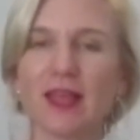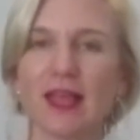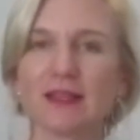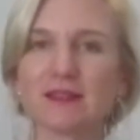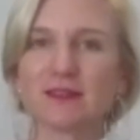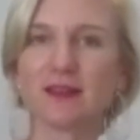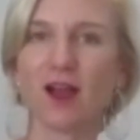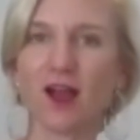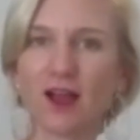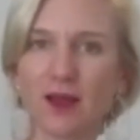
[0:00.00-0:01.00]
and
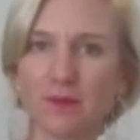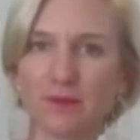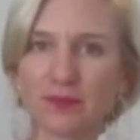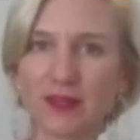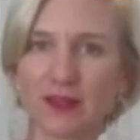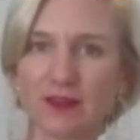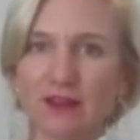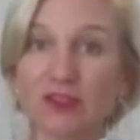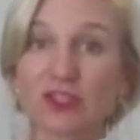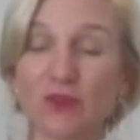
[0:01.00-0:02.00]

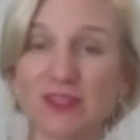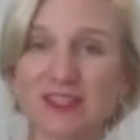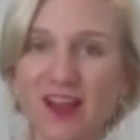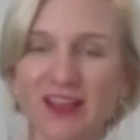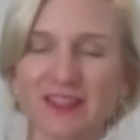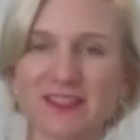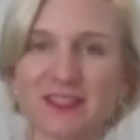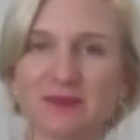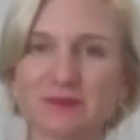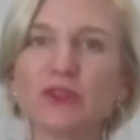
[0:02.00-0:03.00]
levels of anxiety.